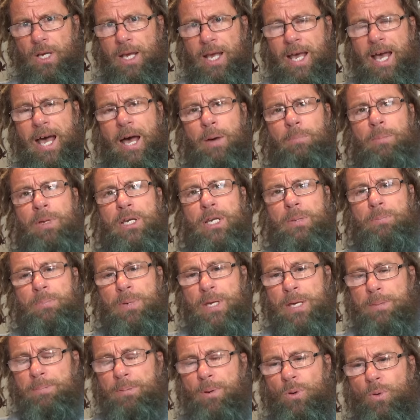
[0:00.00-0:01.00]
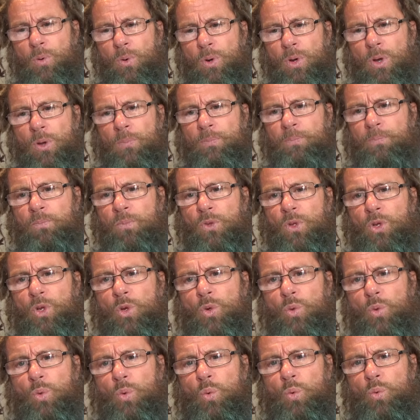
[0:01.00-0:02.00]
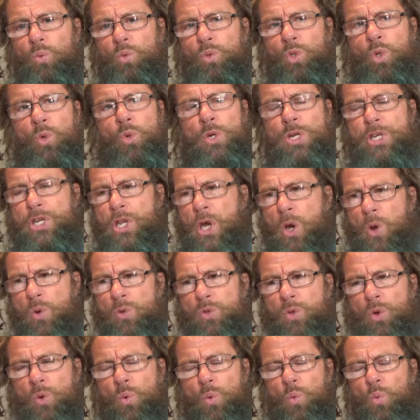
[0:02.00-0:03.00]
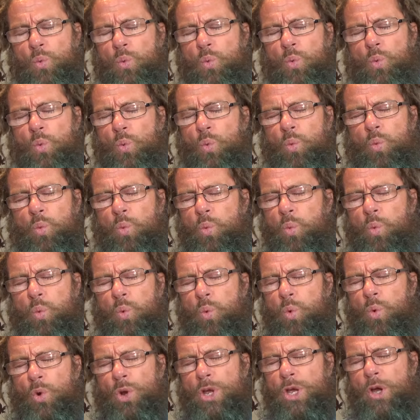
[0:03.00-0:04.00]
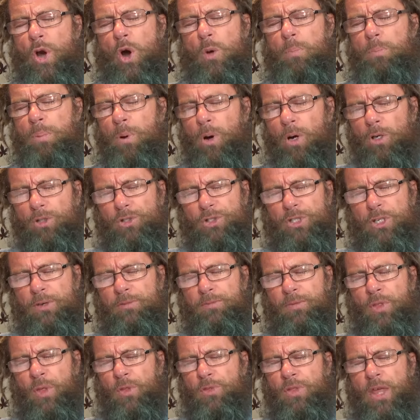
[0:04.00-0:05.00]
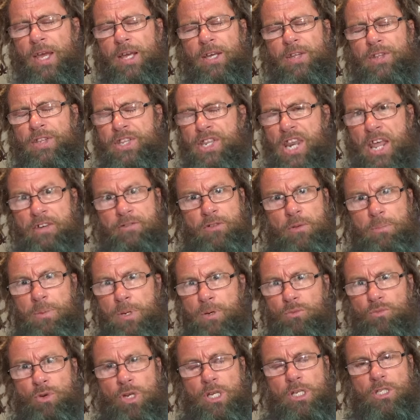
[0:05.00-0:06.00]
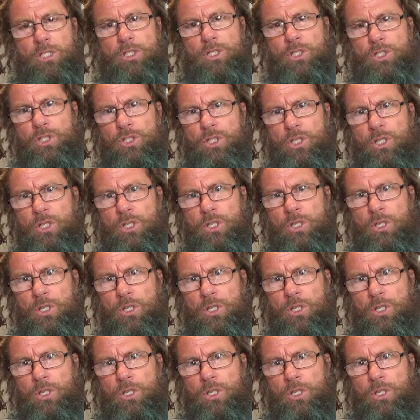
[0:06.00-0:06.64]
How many people do we know that we are positive that they could never be reached?